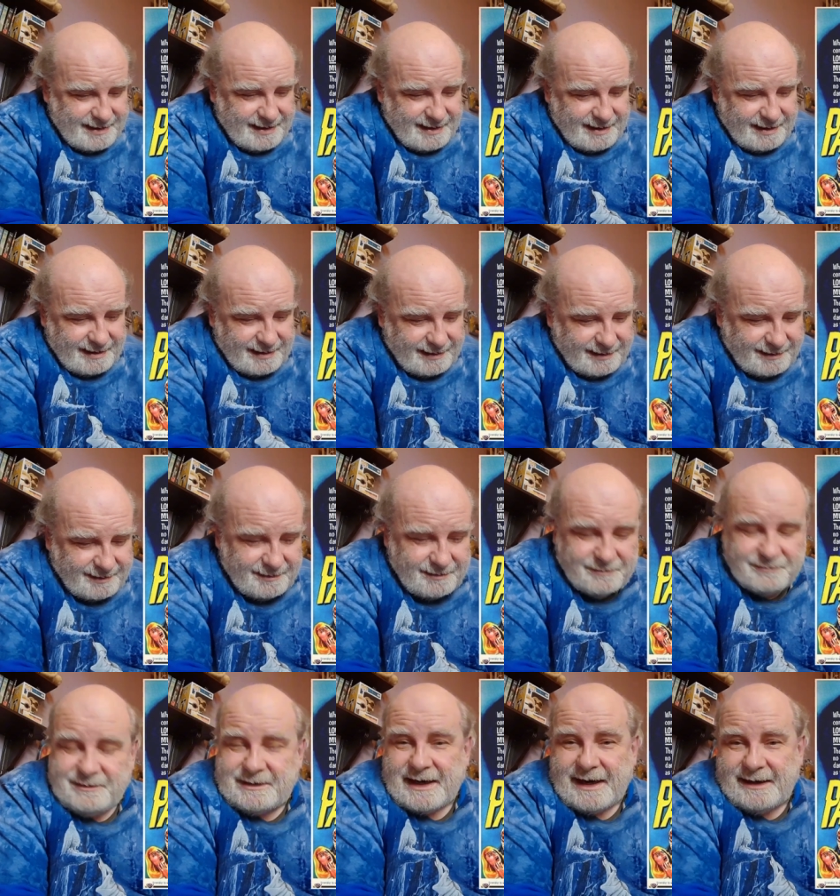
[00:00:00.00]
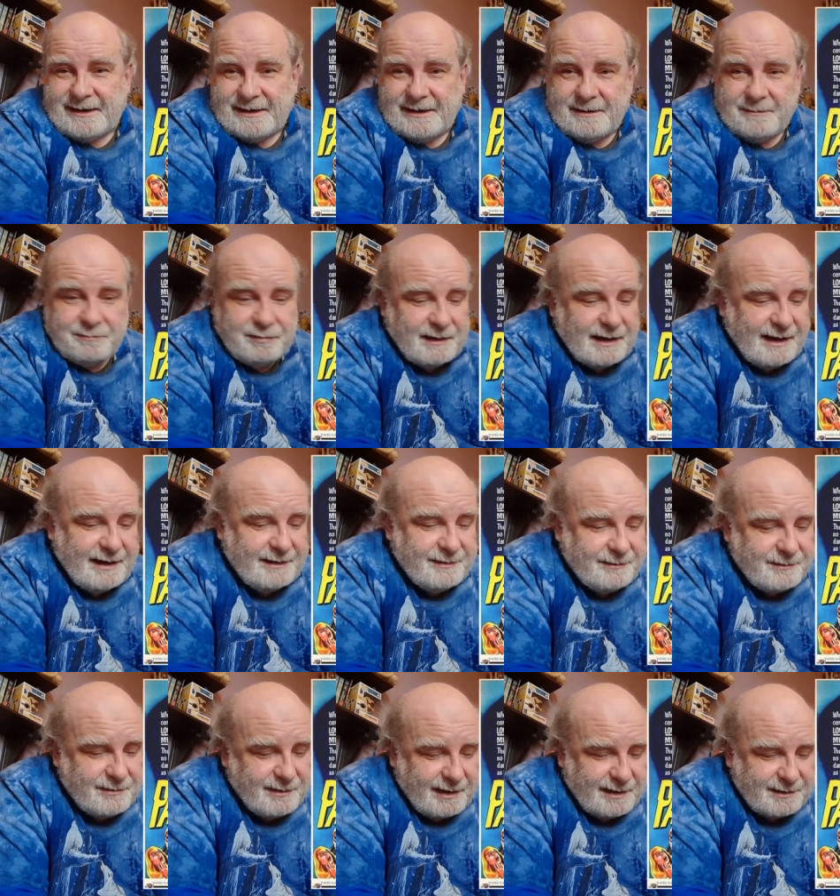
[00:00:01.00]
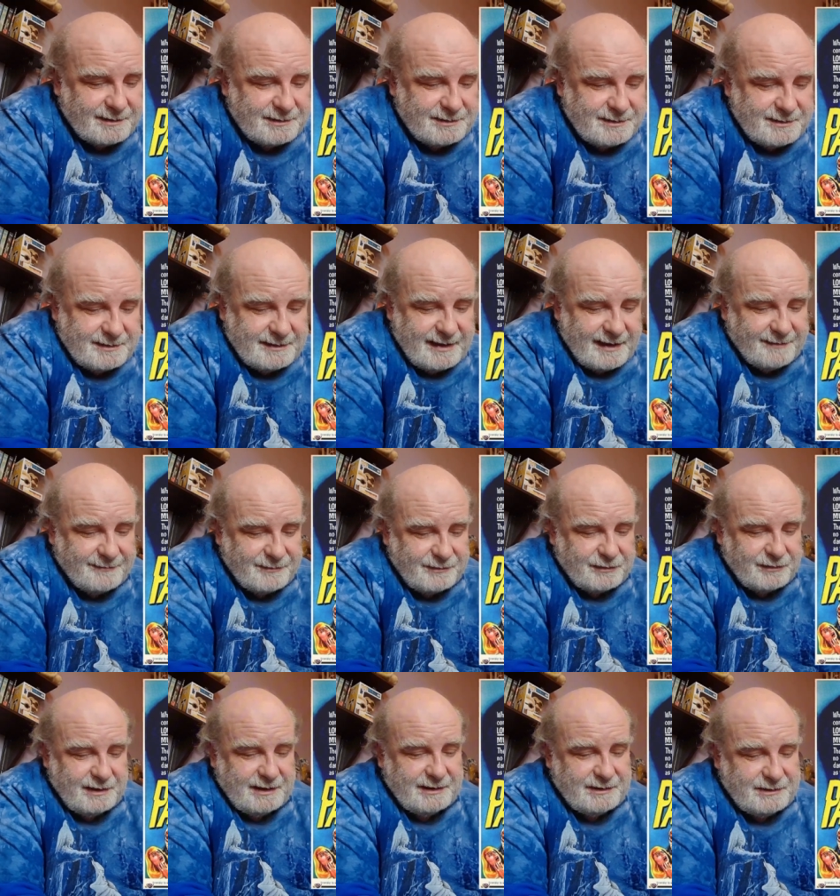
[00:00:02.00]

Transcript: who died in a plane crash. They had 3